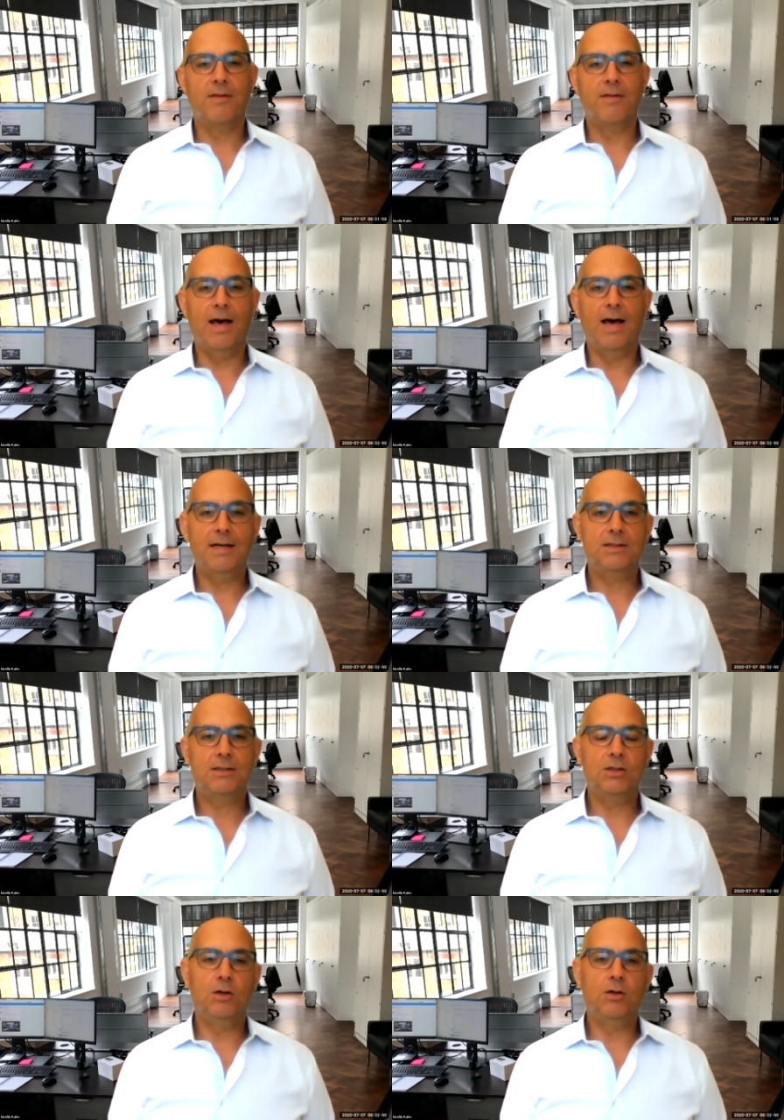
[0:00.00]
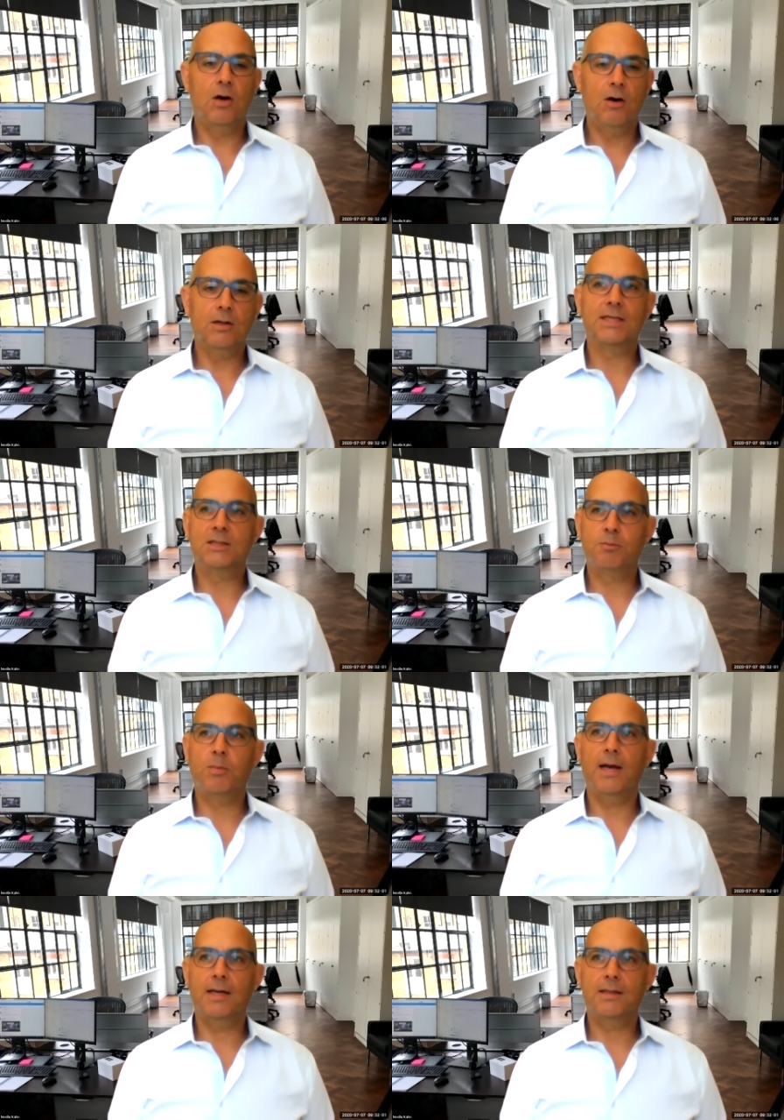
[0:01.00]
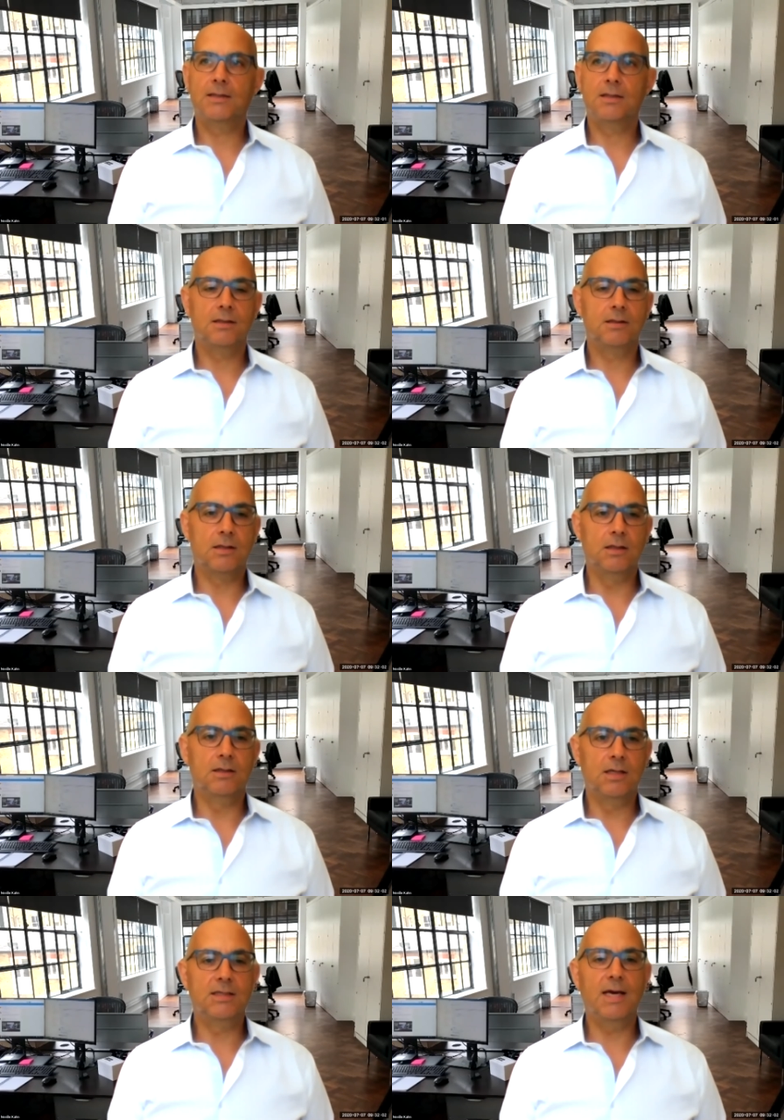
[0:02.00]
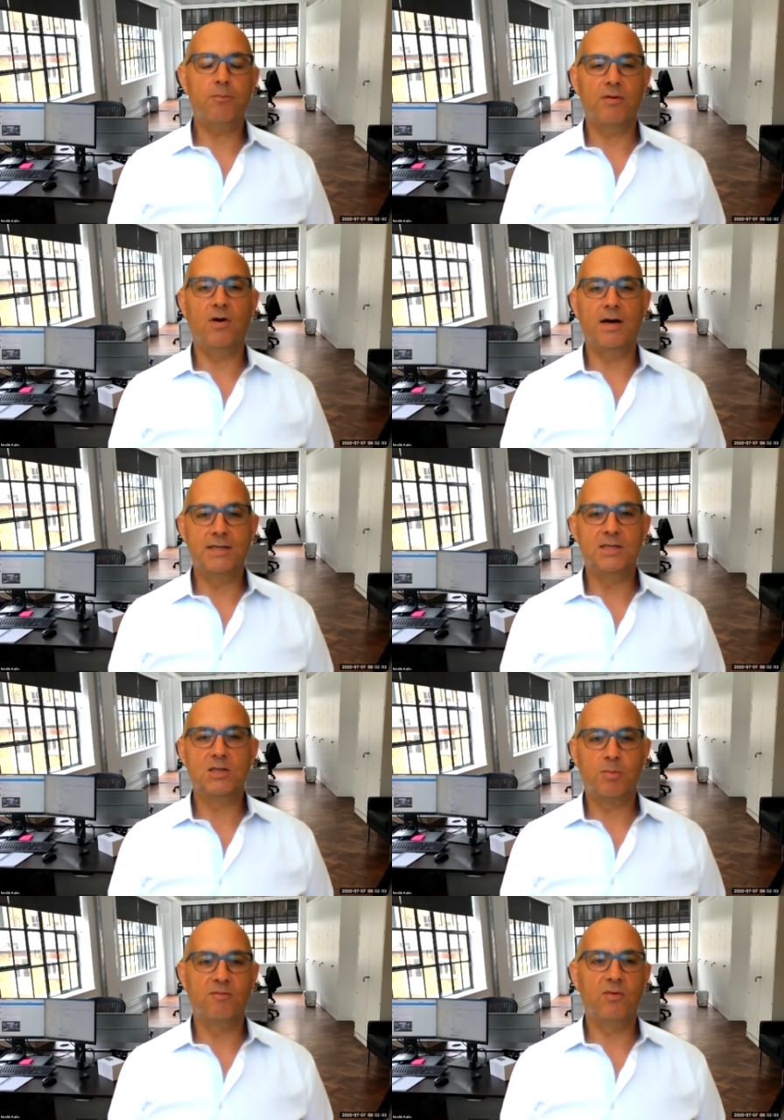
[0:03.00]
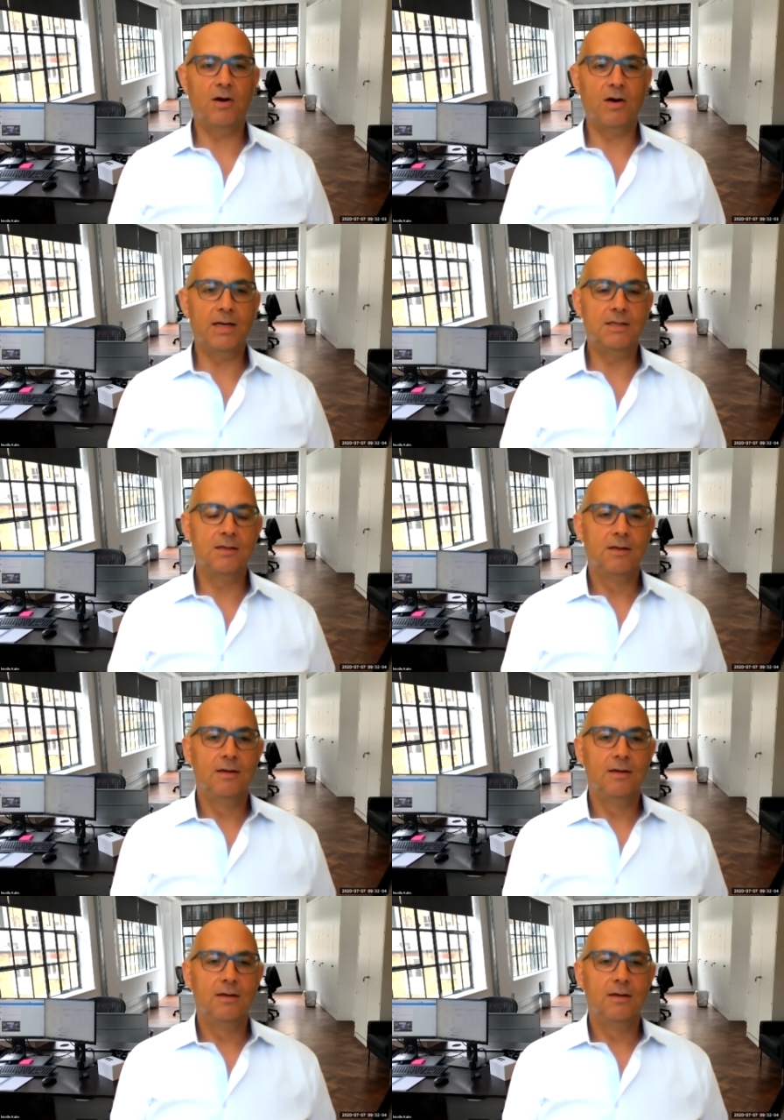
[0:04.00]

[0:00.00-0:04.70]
that you can't expect the debt providers to provide,